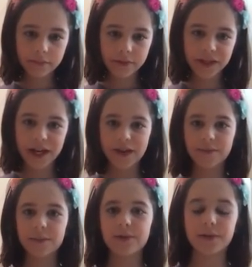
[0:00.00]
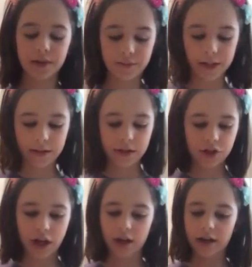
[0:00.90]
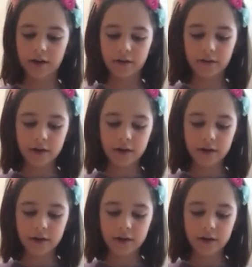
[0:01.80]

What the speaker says: Sorry, I haven't been really reading the chat. I don't